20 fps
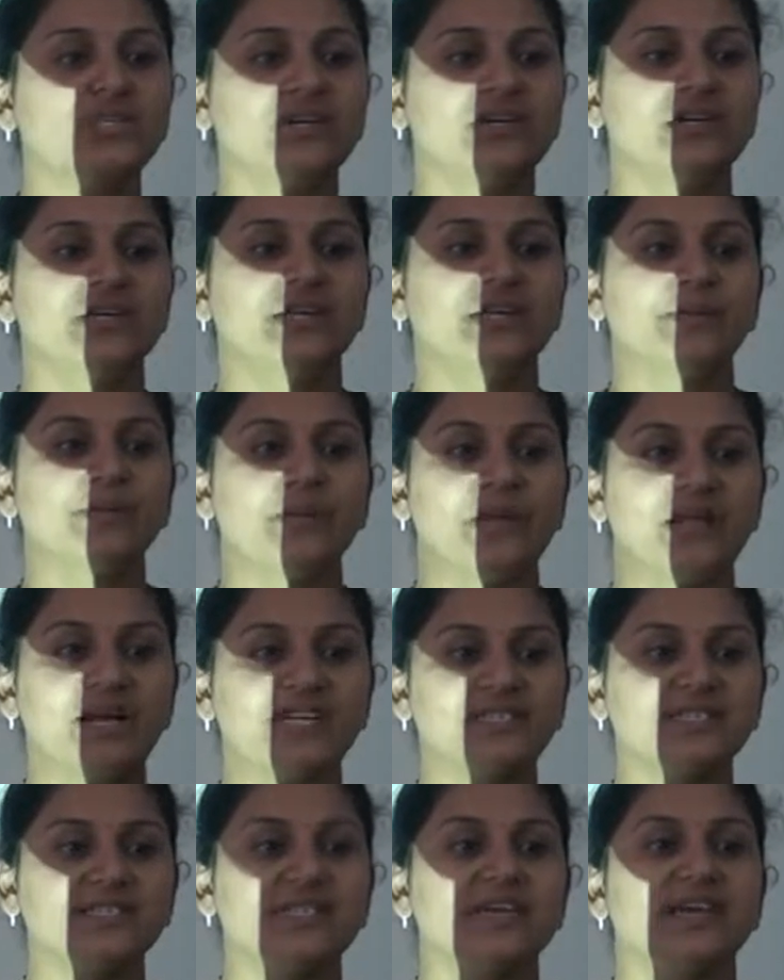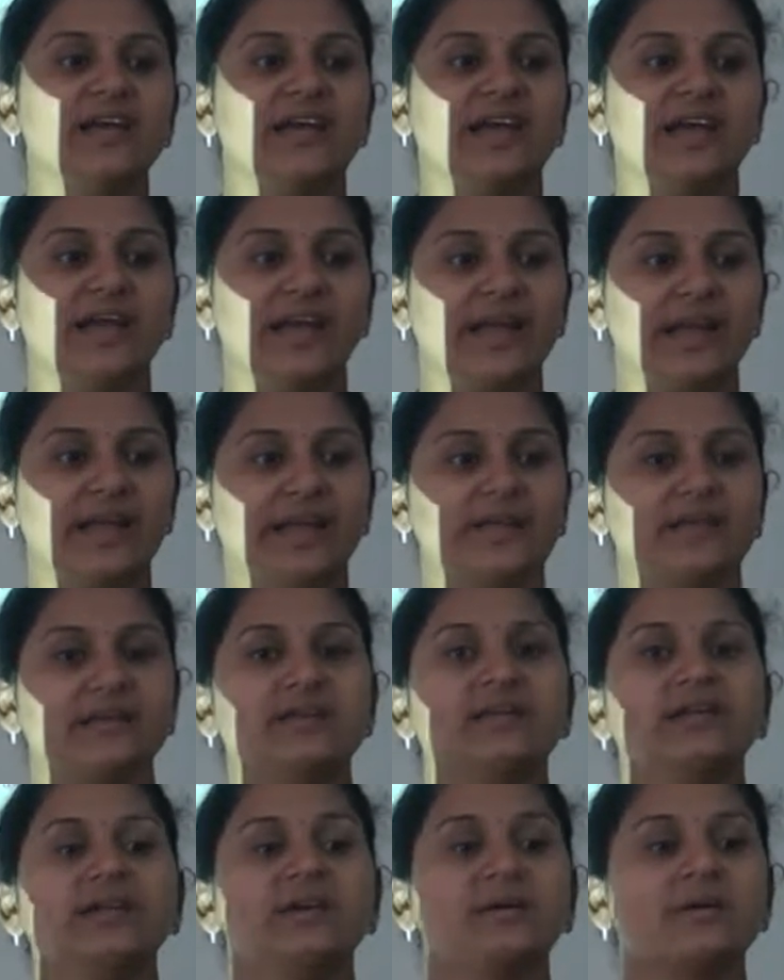under plus and
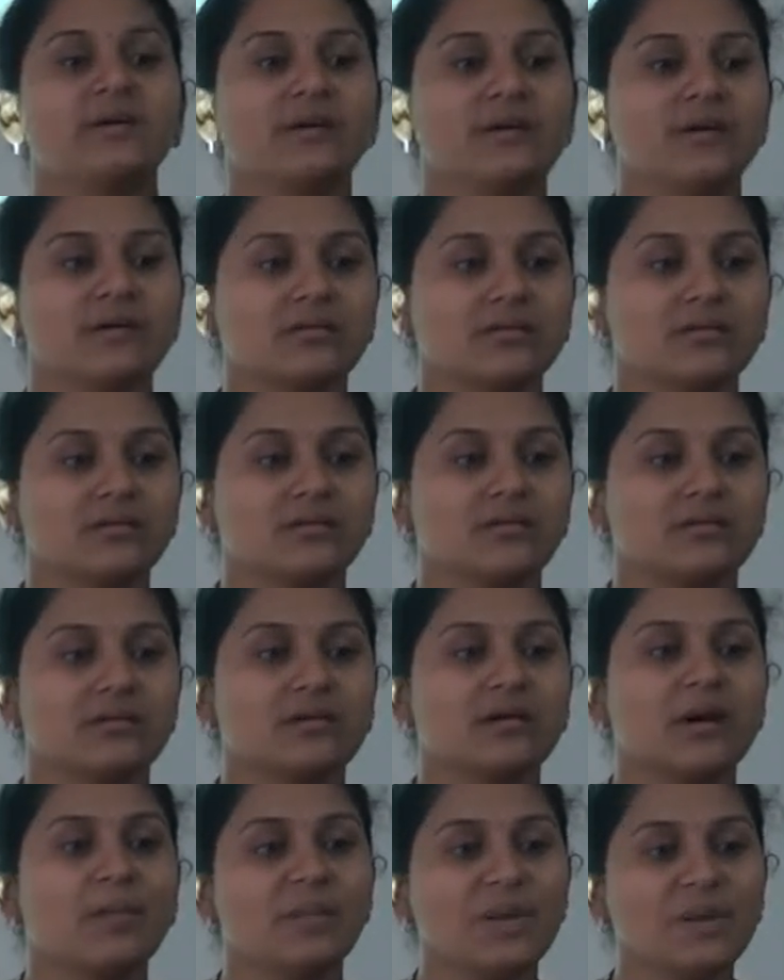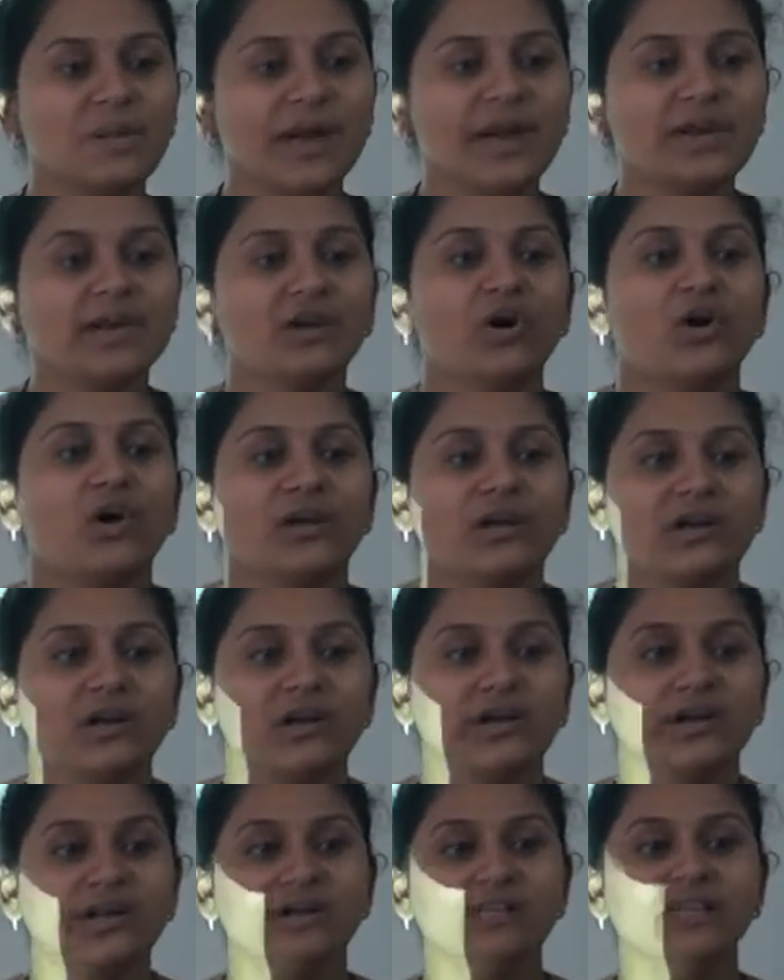complement or
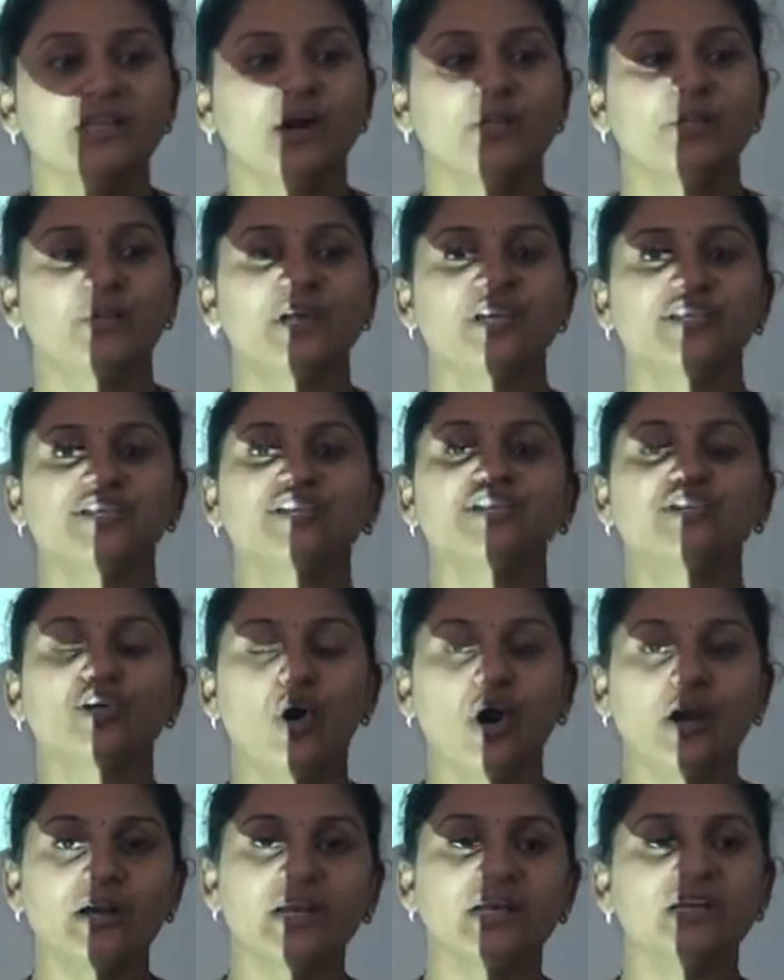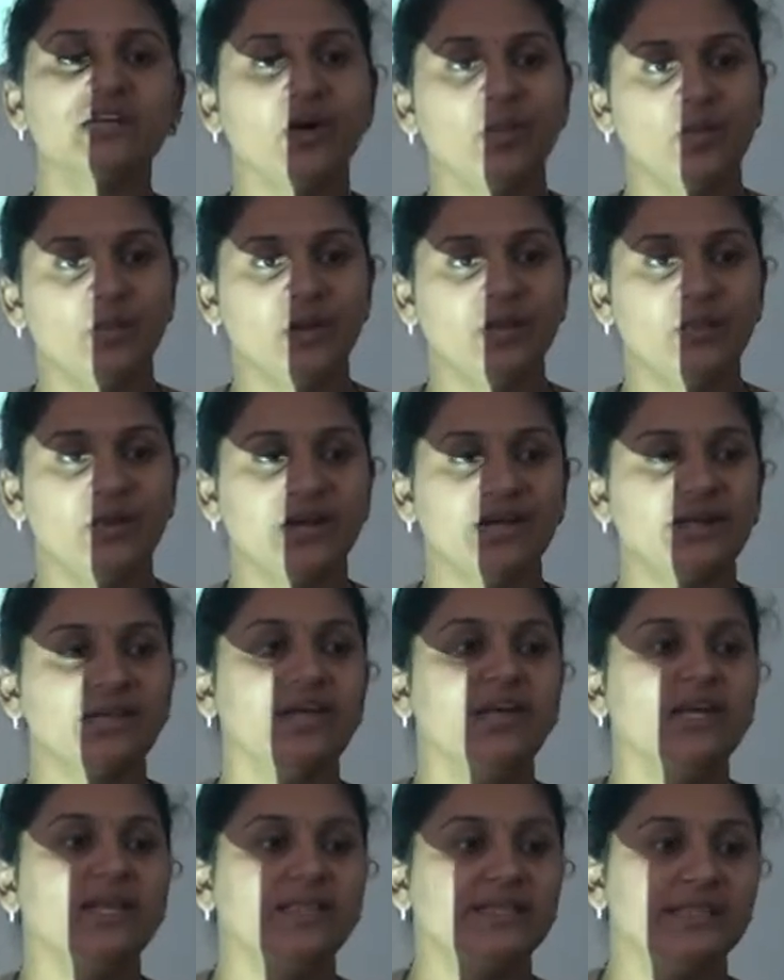under the operation dot and complement,
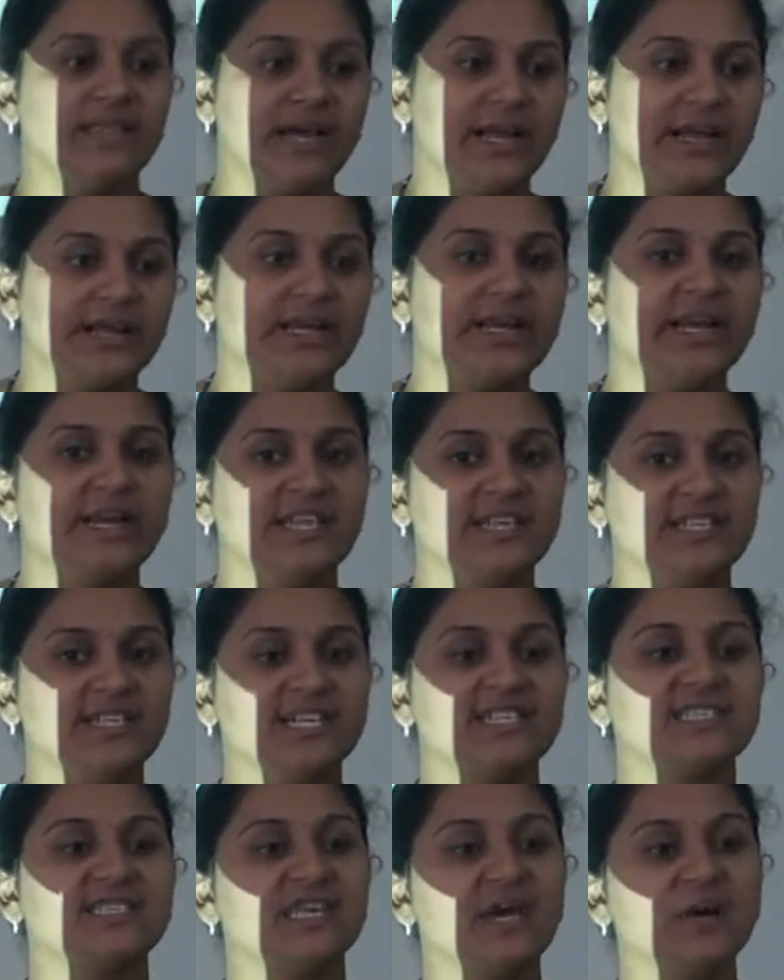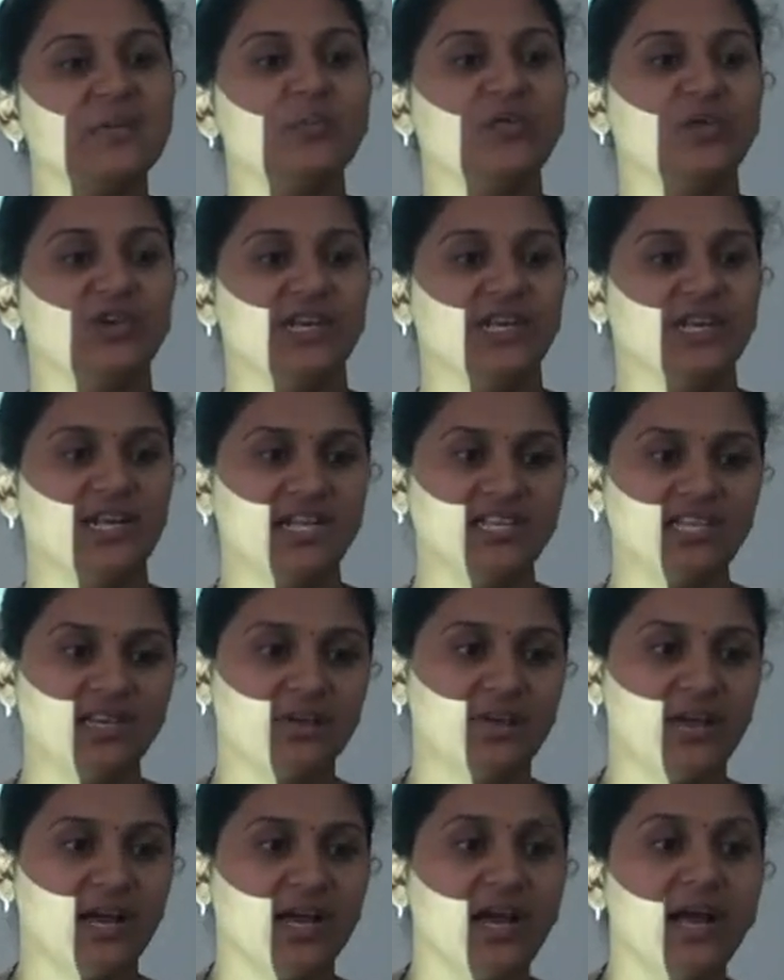then it is a sub-Boolean
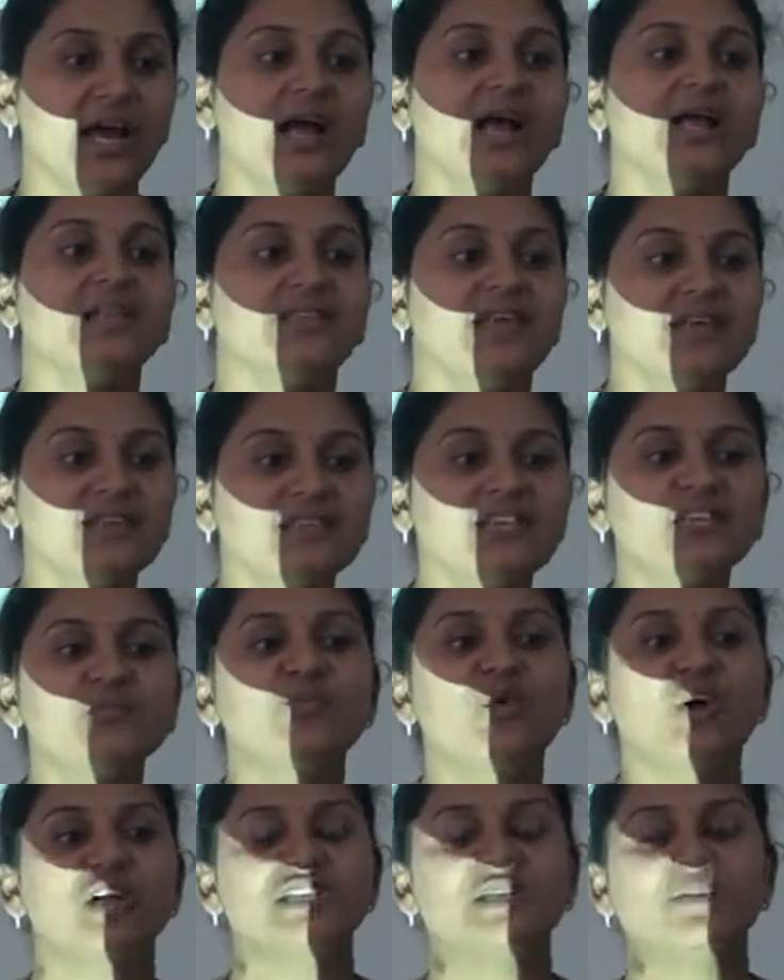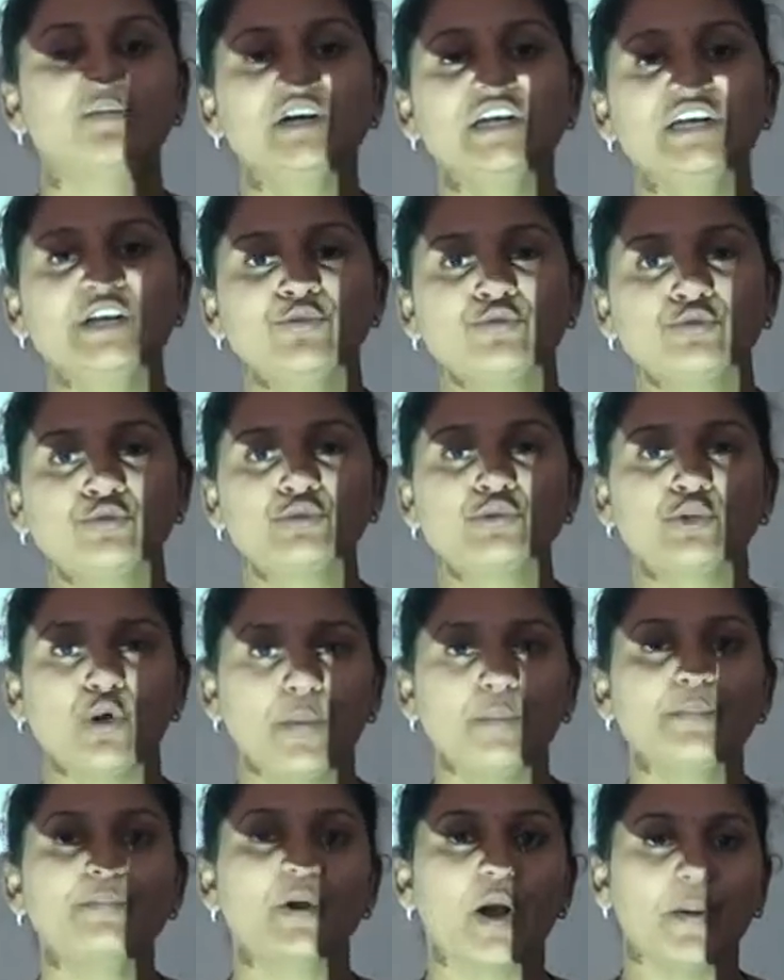algebra. This is possible due to
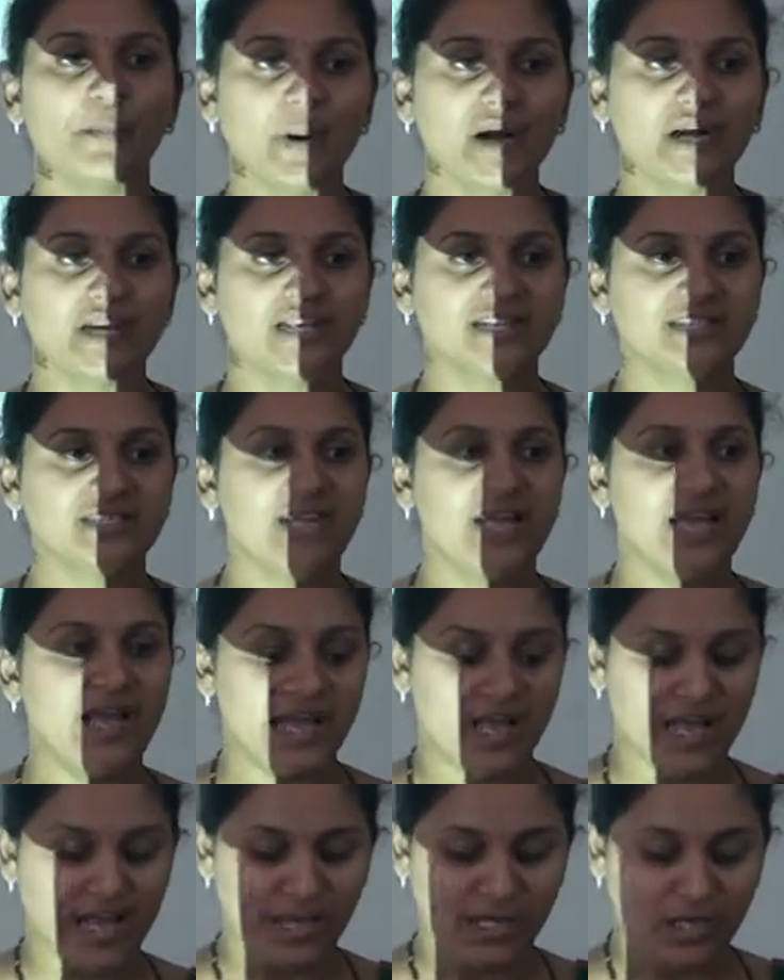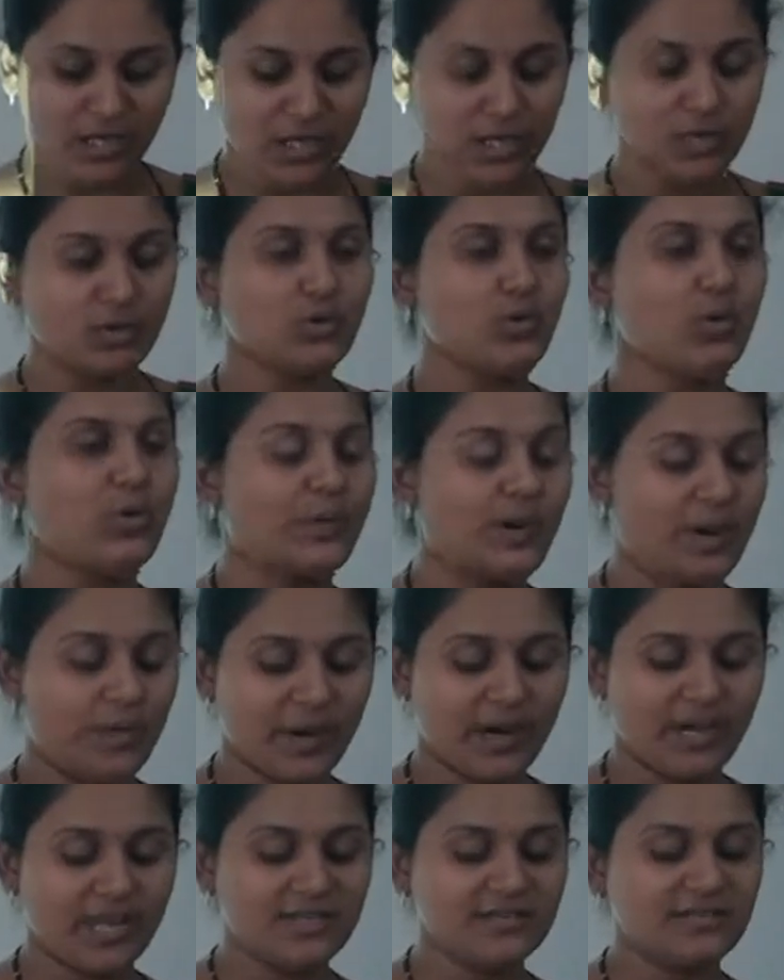some properties, and the
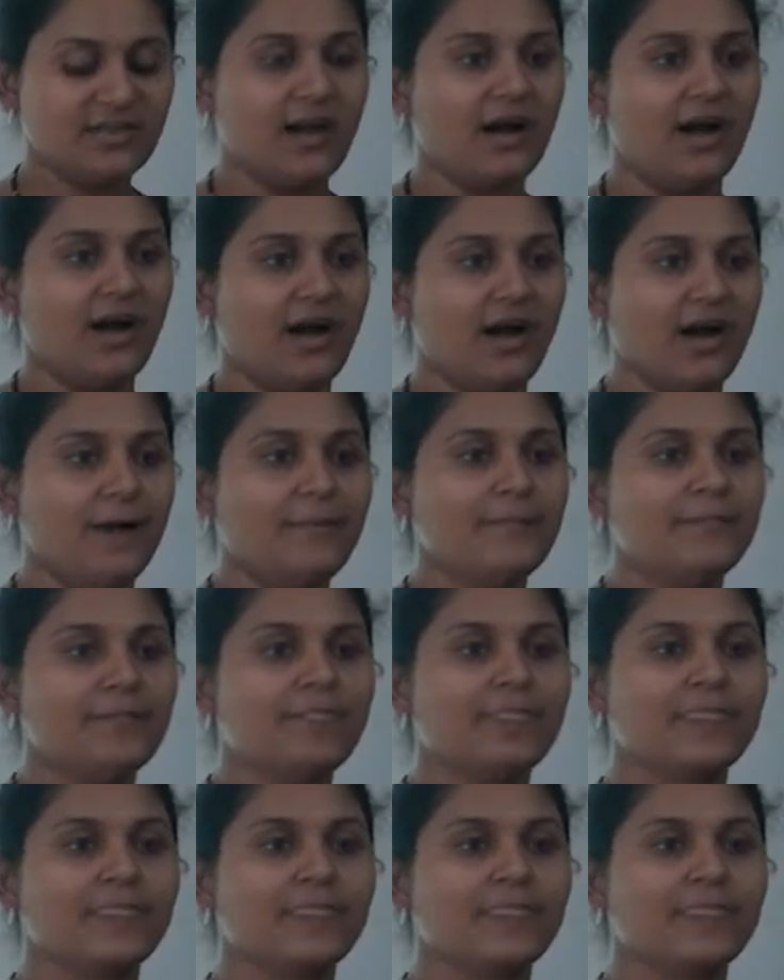properties are: